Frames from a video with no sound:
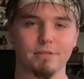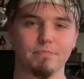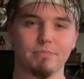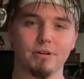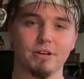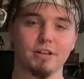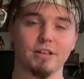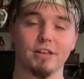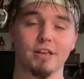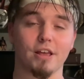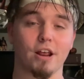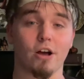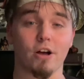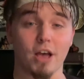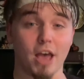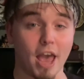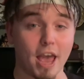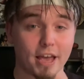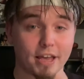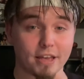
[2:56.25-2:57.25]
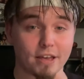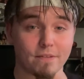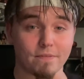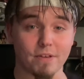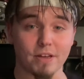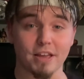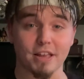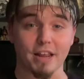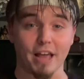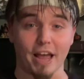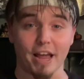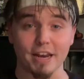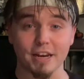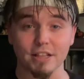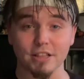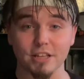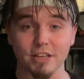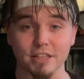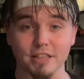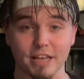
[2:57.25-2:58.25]
But, hey, if they can
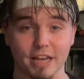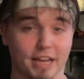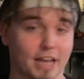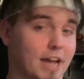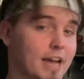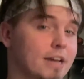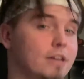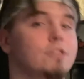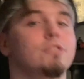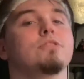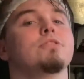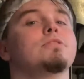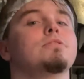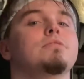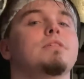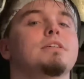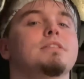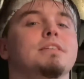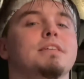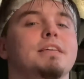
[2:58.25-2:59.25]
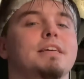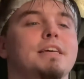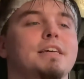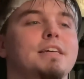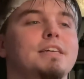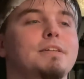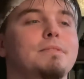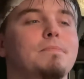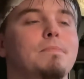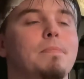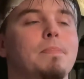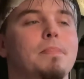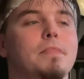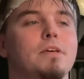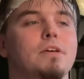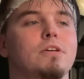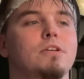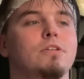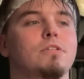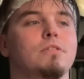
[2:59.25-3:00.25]
handle it like I could as a kid,
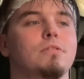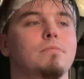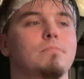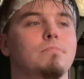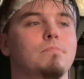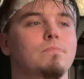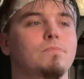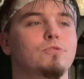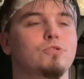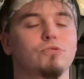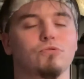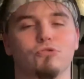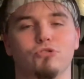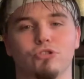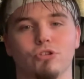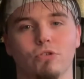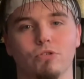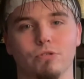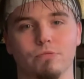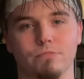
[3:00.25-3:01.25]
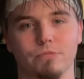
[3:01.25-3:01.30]
dude, show them